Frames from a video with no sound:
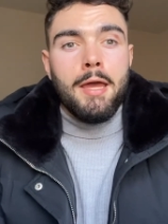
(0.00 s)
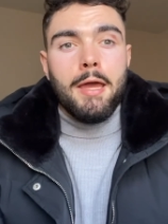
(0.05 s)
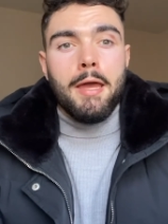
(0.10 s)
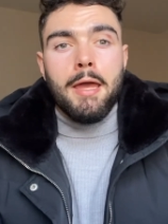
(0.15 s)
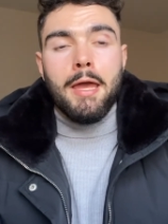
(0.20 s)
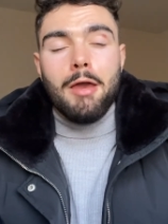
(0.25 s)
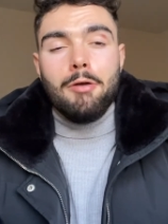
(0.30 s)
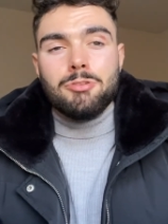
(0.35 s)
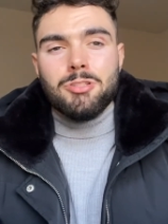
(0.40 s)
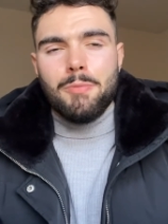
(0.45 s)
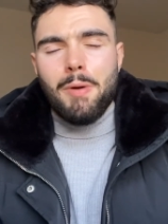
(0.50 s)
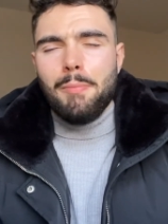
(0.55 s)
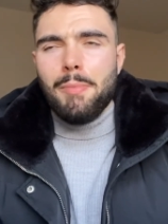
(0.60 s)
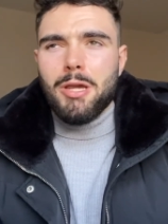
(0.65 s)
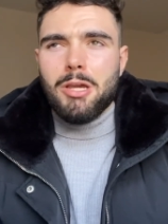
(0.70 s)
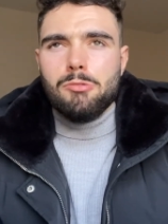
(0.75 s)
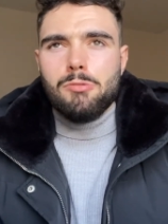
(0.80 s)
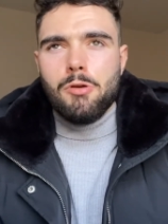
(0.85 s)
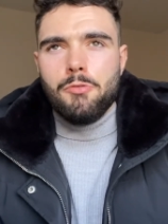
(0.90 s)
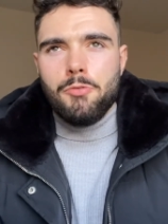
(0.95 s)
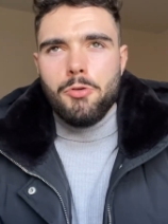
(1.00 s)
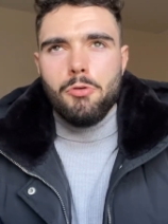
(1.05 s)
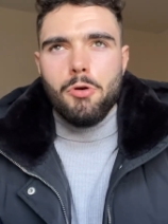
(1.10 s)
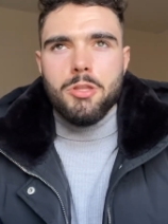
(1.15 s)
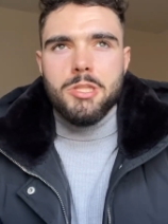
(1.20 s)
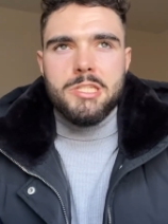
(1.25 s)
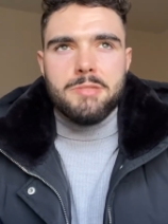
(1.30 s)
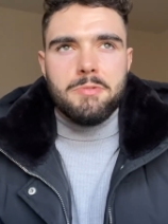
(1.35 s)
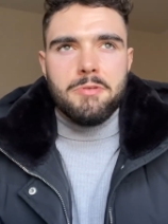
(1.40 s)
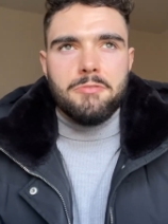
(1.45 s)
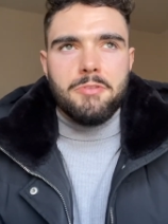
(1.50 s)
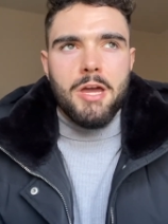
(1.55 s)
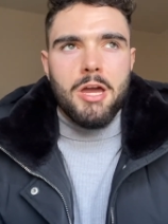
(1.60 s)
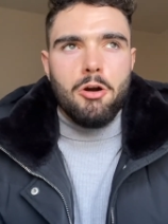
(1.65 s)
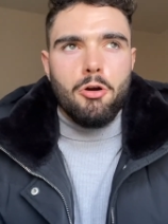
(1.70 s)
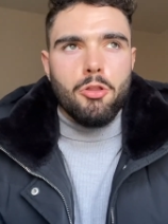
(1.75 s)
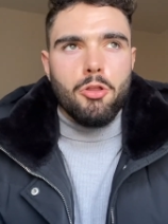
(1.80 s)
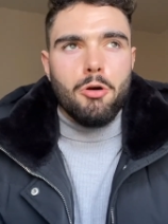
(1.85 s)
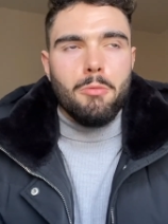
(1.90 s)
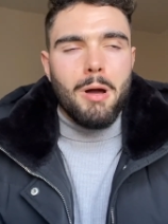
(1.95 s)
uh, which I might make a review on to be fair,
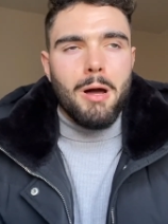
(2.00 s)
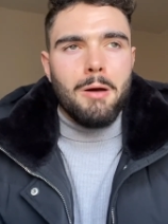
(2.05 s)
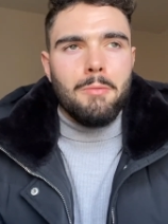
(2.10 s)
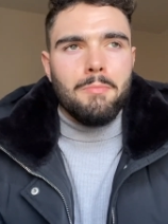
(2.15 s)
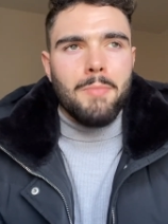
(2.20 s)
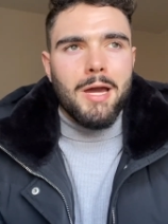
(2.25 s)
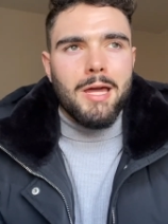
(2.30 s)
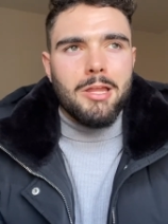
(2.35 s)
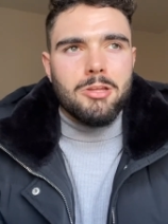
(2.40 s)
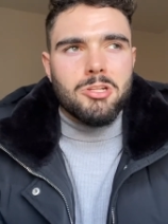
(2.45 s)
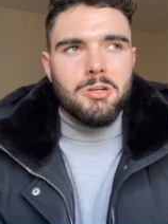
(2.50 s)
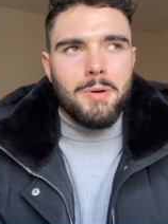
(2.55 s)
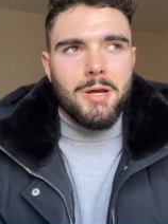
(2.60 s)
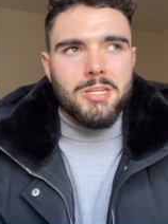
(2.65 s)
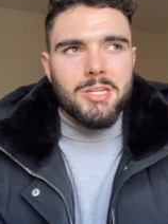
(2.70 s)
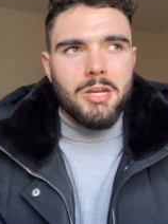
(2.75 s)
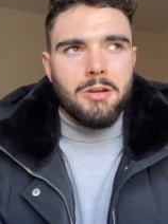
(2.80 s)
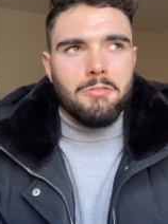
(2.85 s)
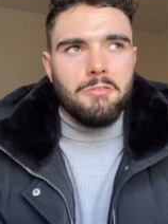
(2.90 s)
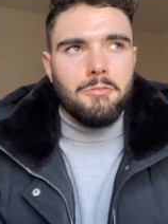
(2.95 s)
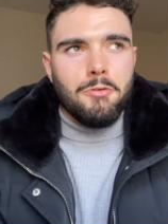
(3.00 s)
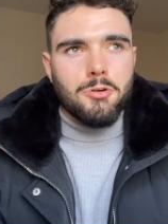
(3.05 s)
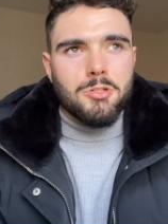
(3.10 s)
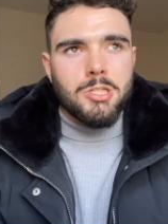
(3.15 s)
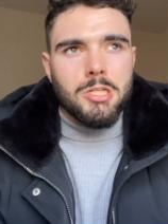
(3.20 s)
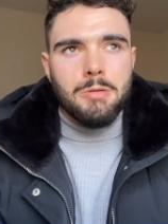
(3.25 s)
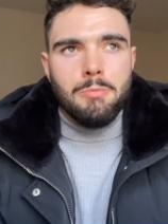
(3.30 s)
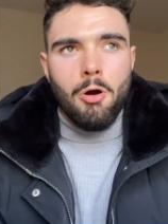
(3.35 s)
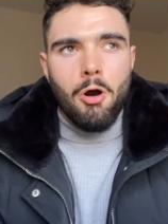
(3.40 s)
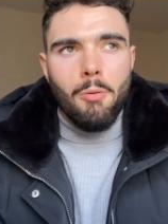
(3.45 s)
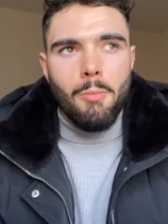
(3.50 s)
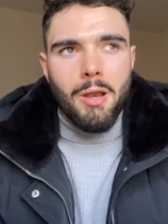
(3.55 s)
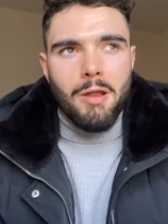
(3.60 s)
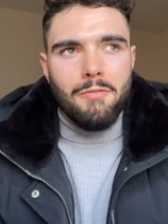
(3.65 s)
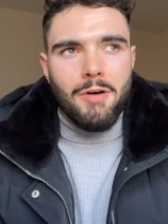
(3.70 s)
although my, my electric bike's kind of fucked at the moment.